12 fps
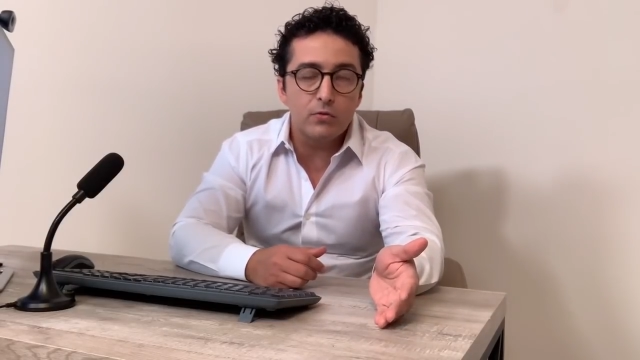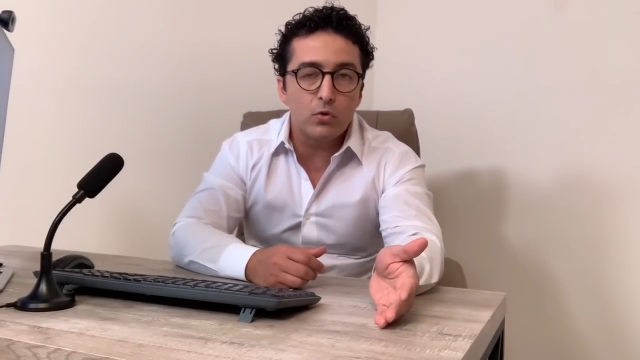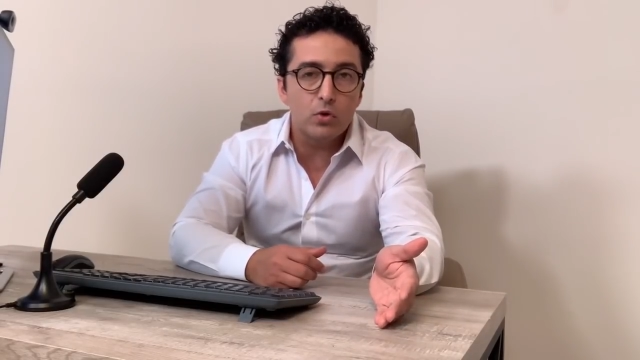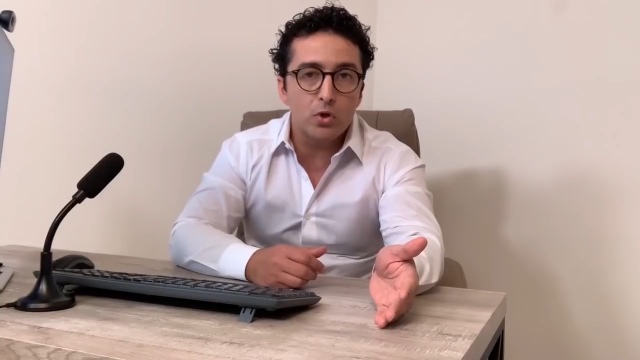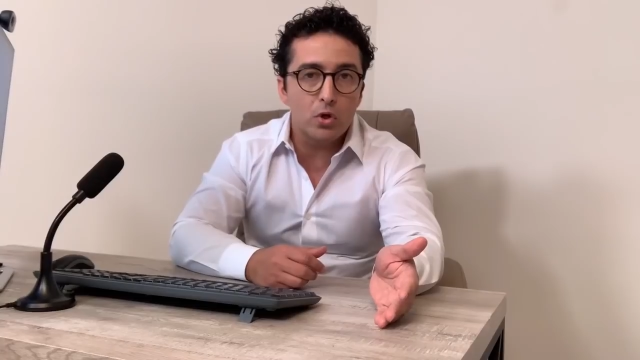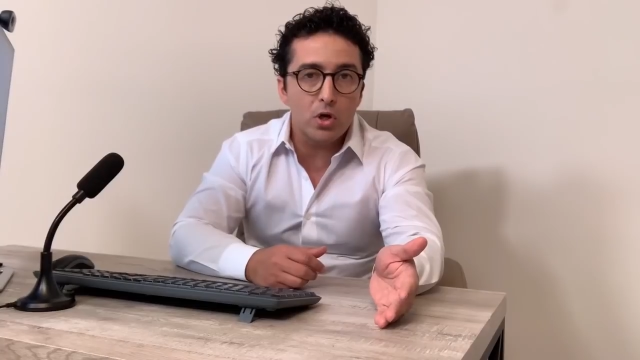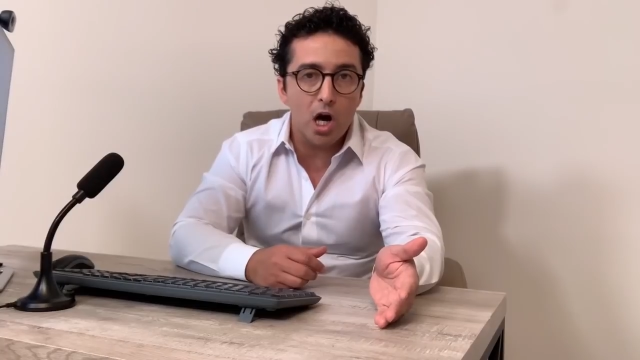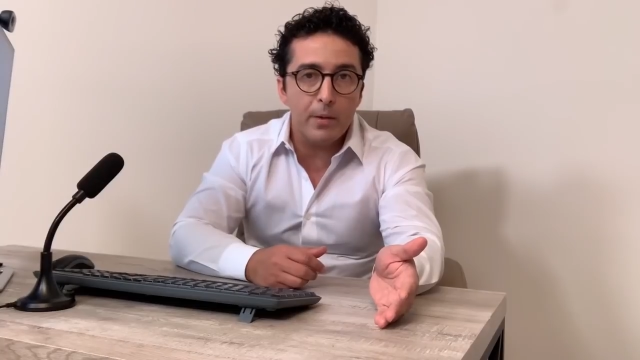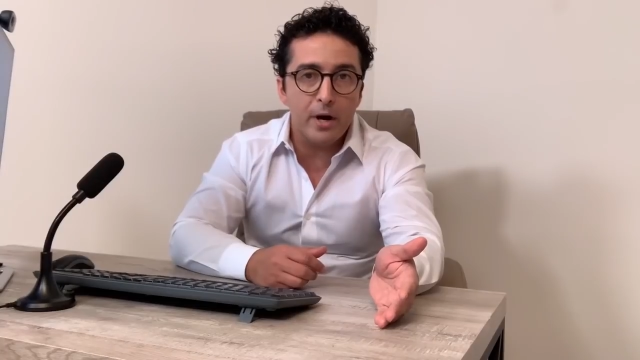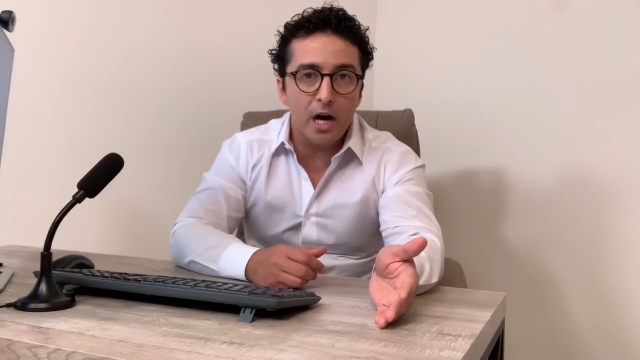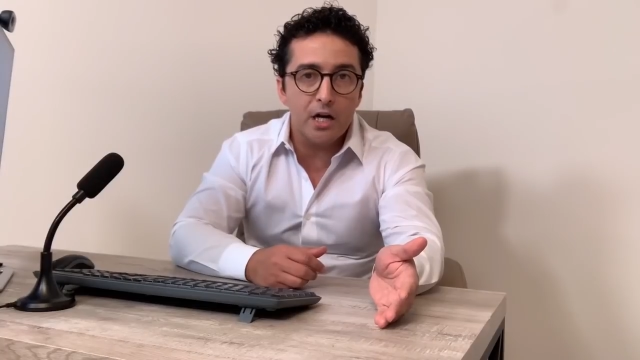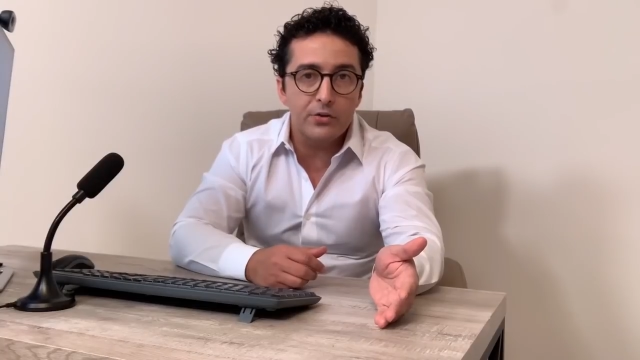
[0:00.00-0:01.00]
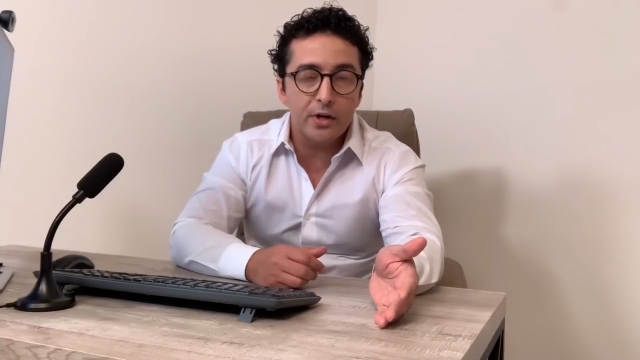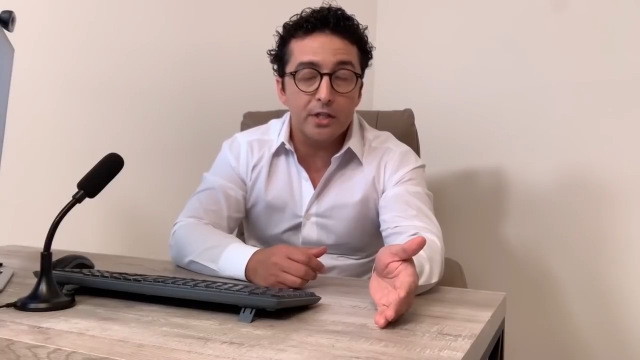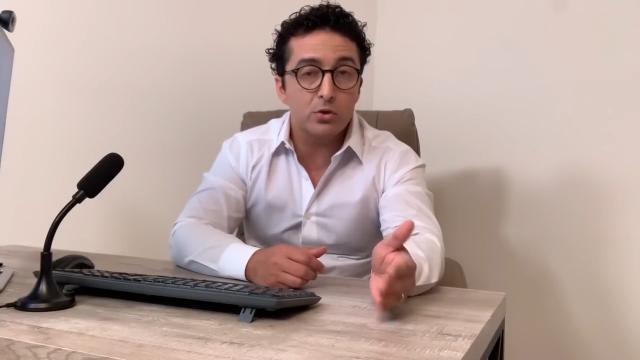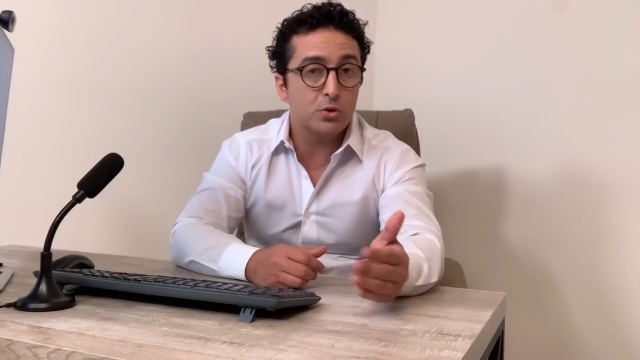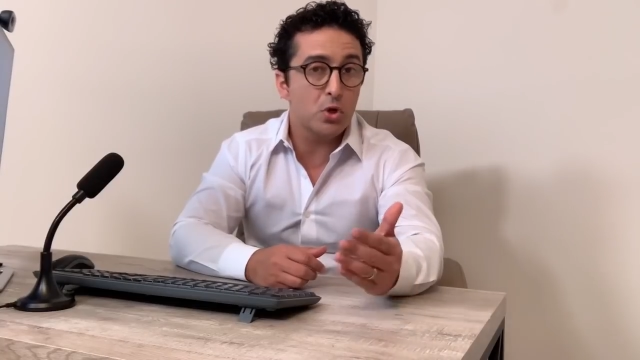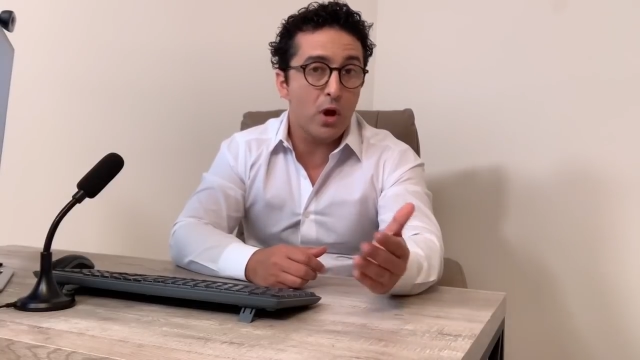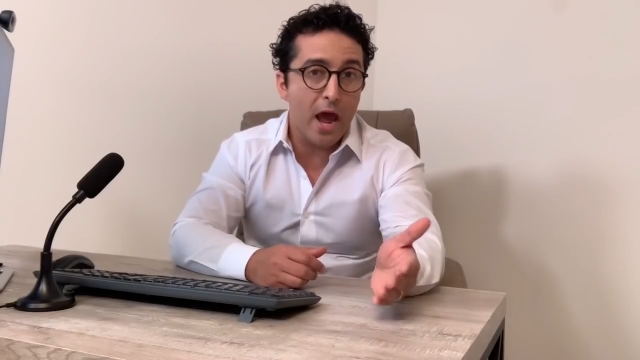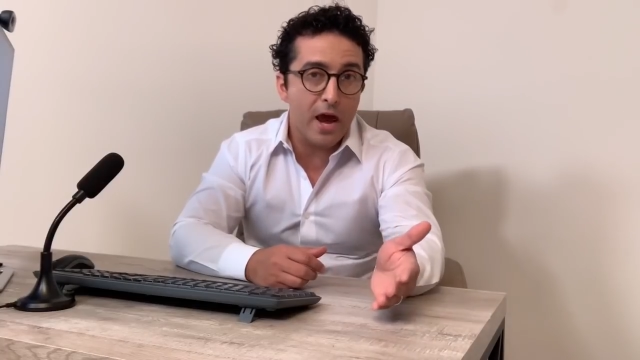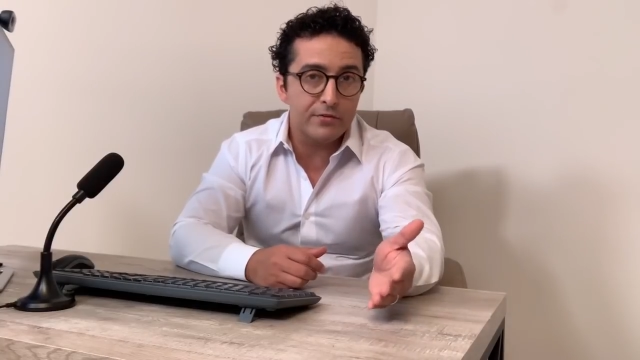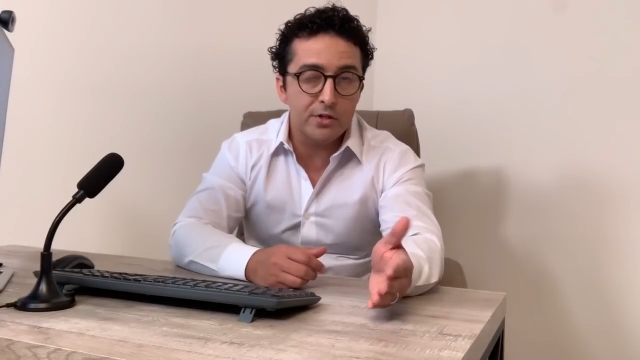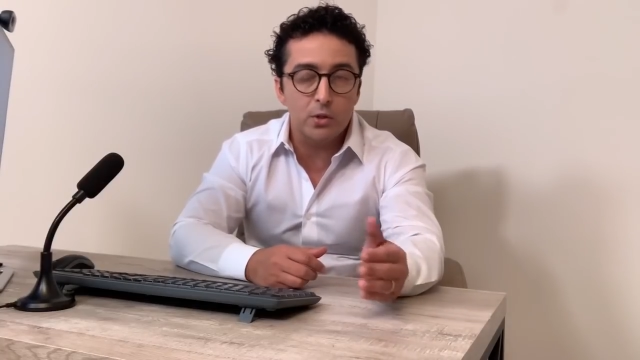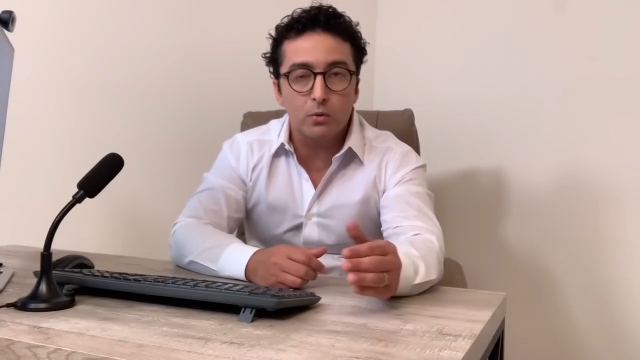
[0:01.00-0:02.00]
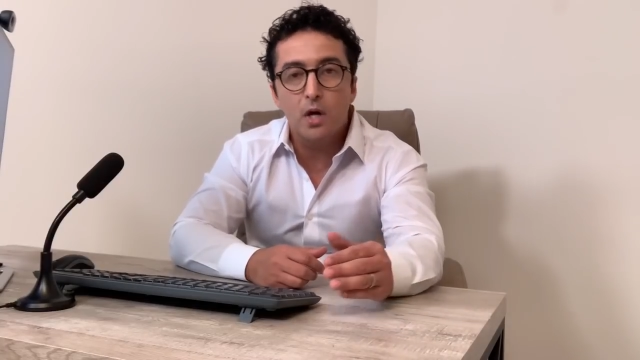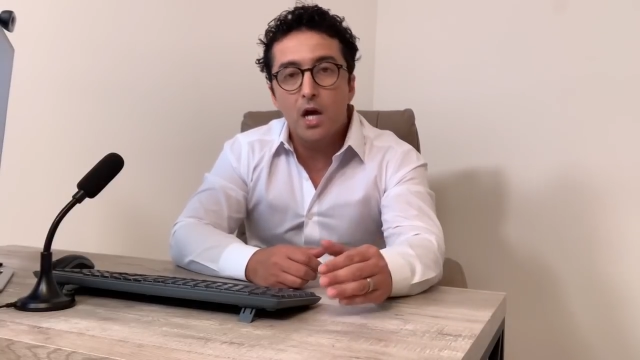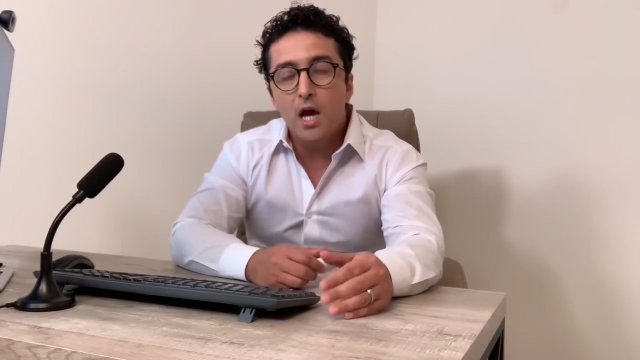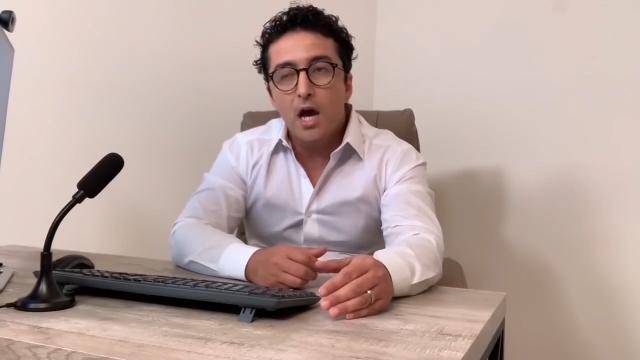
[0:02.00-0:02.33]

for your carbohydrates or you have to,